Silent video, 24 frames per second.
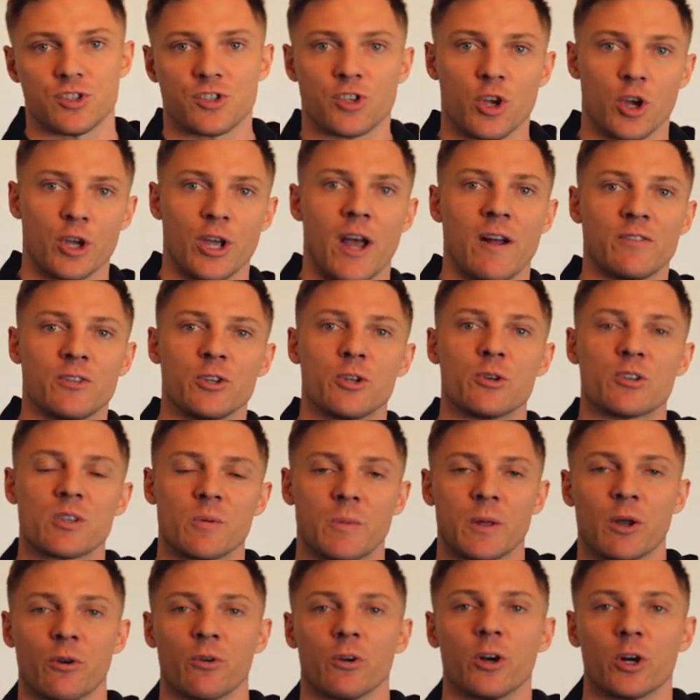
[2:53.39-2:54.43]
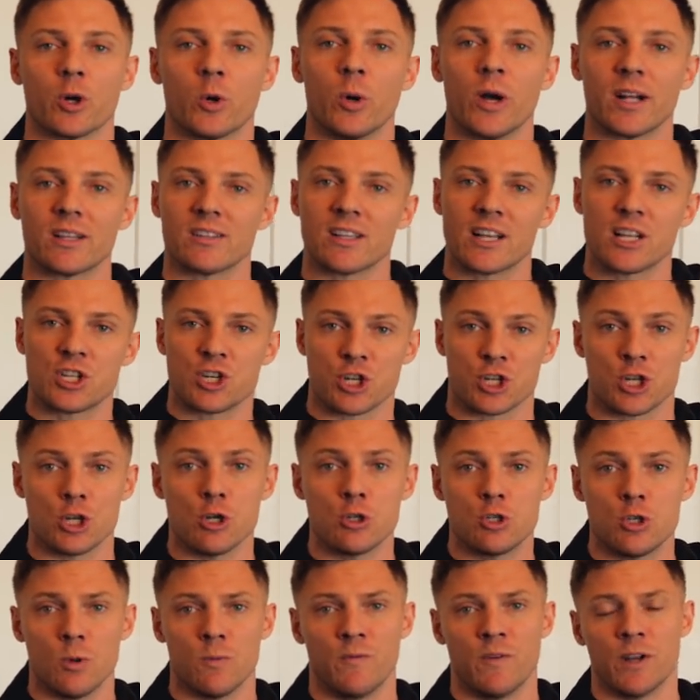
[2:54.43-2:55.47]
So you have to do something real quick to get your
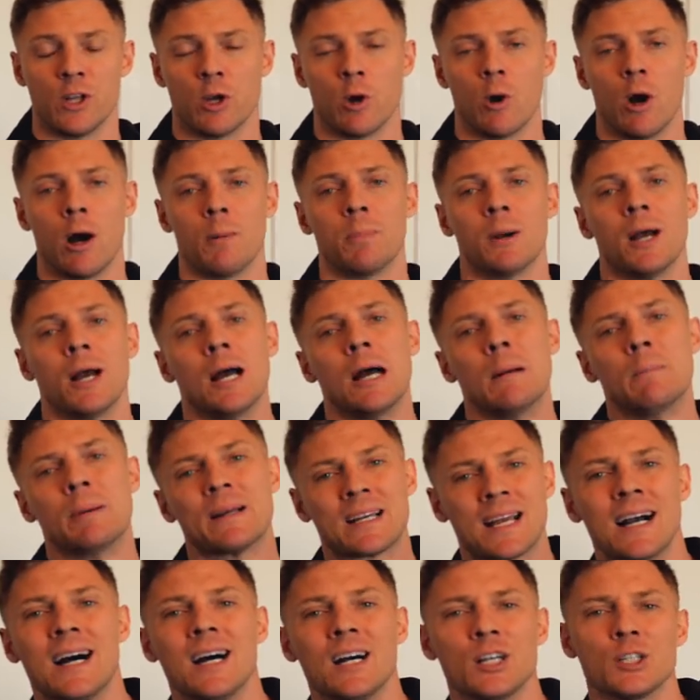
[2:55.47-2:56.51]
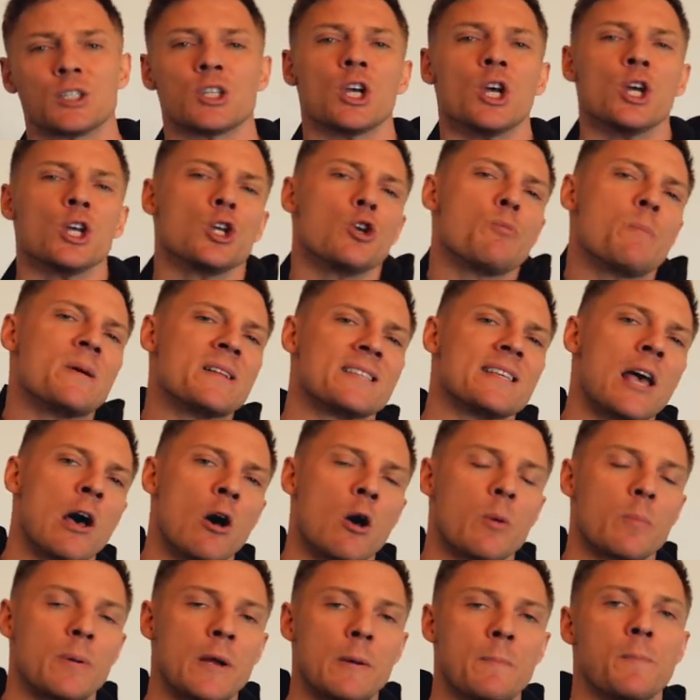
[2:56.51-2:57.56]
YouTube video up, because you've been
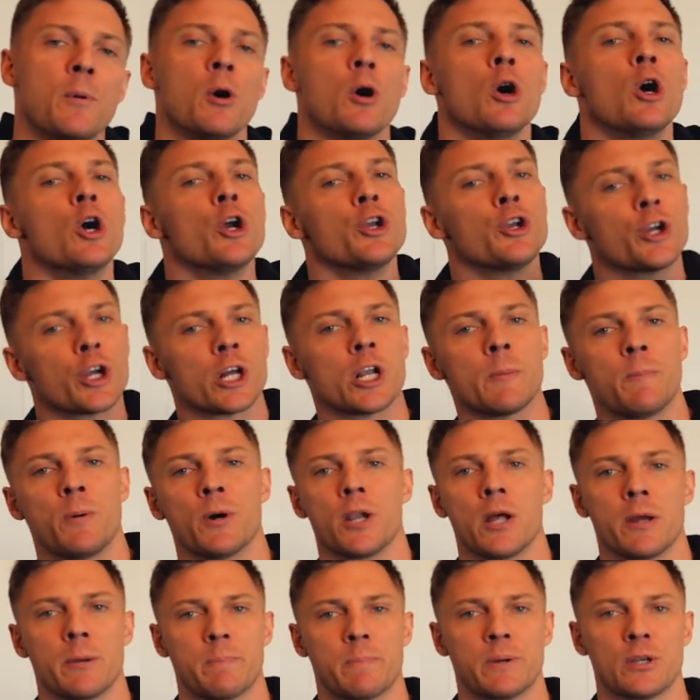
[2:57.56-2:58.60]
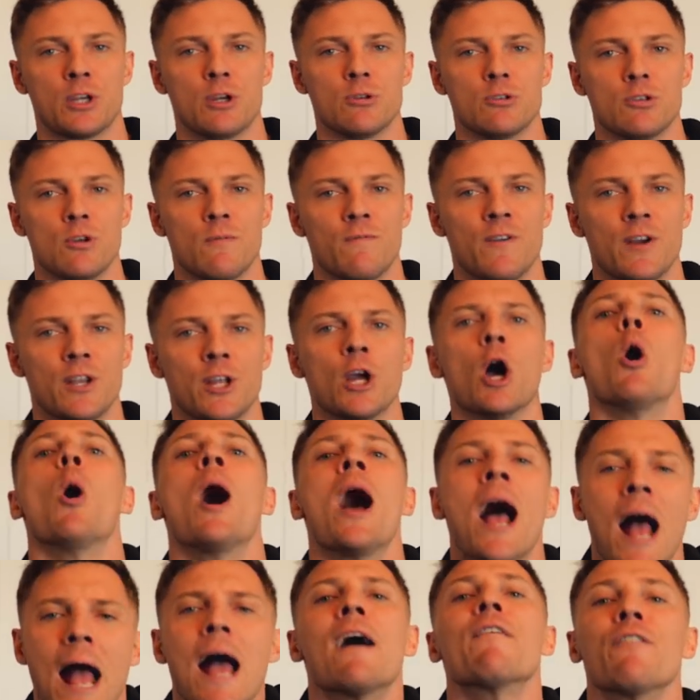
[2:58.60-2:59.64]
telling people you're gonna put up a YouTube video
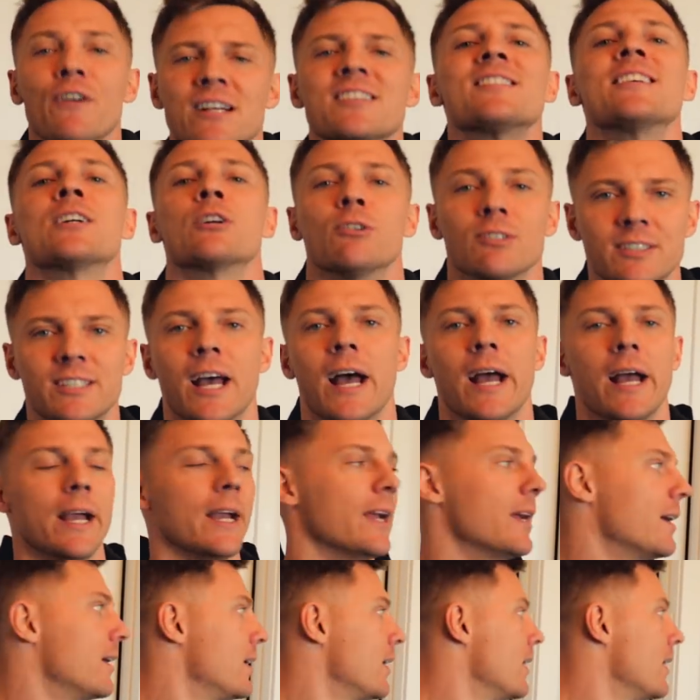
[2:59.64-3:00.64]
every single day.